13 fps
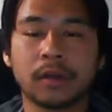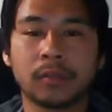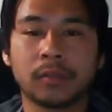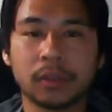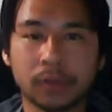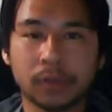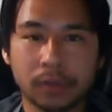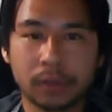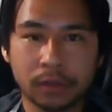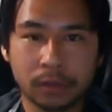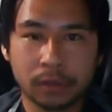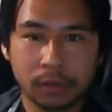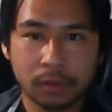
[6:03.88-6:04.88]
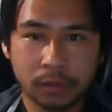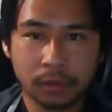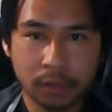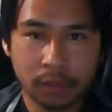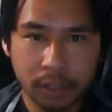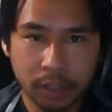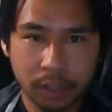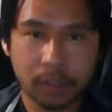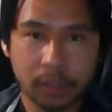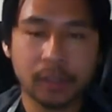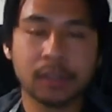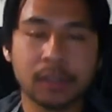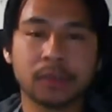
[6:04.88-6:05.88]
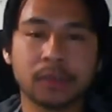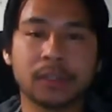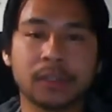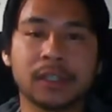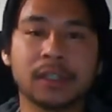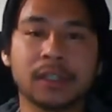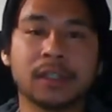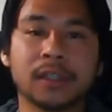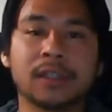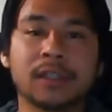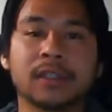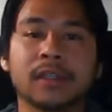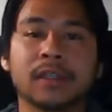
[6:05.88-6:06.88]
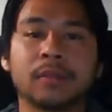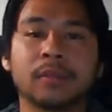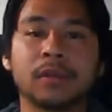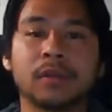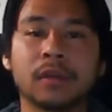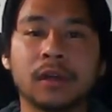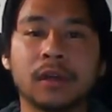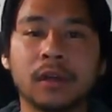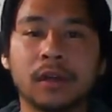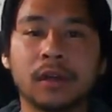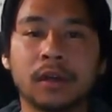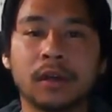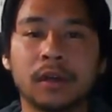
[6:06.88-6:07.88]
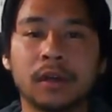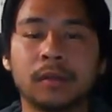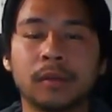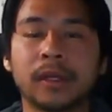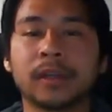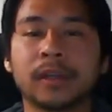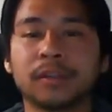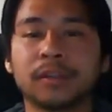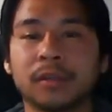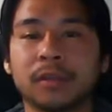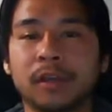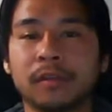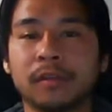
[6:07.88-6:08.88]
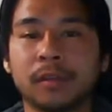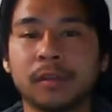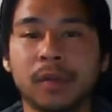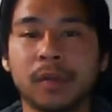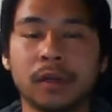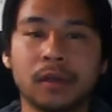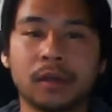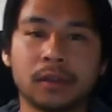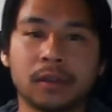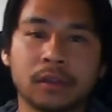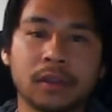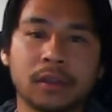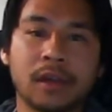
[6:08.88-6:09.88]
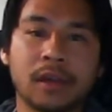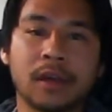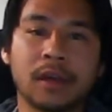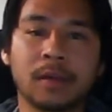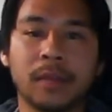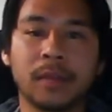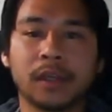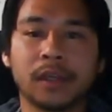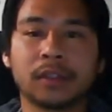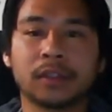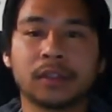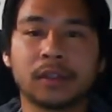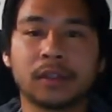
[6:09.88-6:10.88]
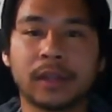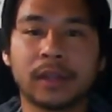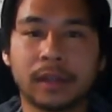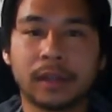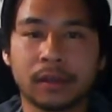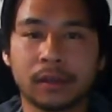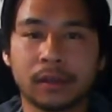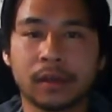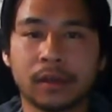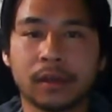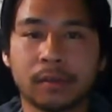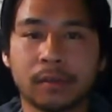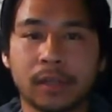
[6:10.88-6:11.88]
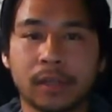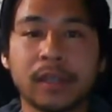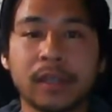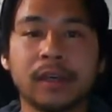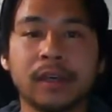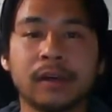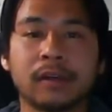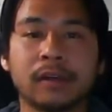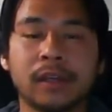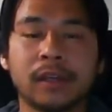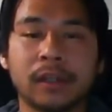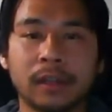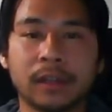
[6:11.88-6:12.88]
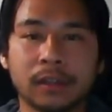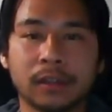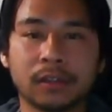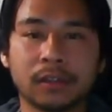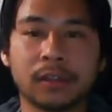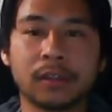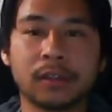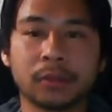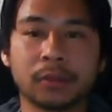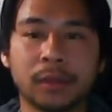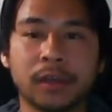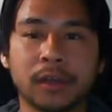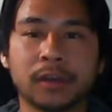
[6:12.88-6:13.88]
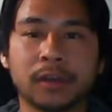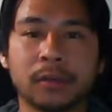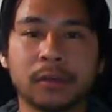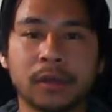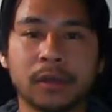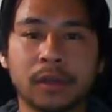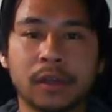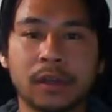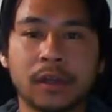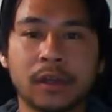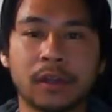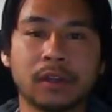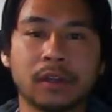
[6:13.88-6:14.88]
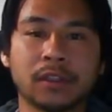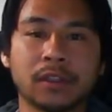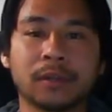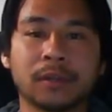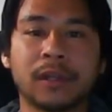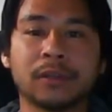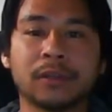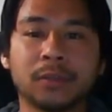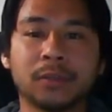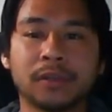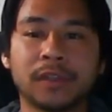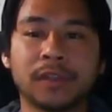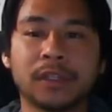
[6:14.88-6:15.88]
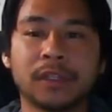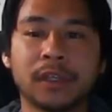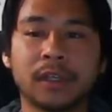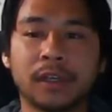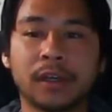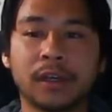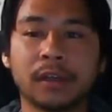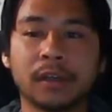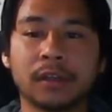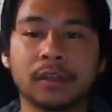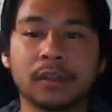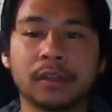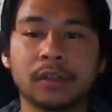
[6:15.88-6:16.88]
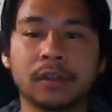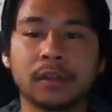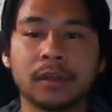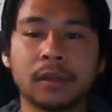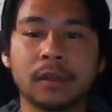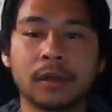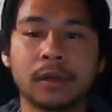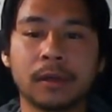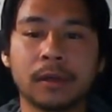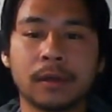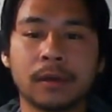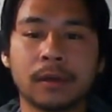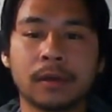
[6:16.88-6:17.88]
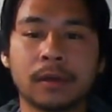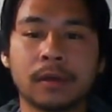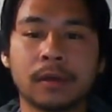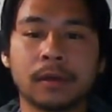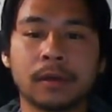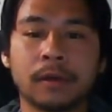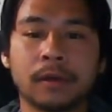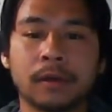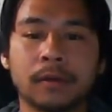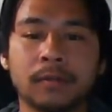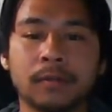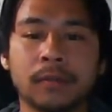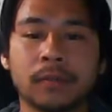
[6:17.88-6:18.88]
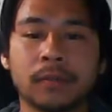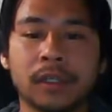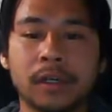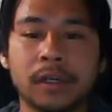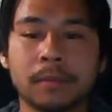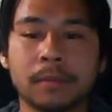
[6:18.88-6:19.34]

So once they shared the example, they got split off into partners, making sure that the ELL students were partnered with someone that was proficient in English. Yeah.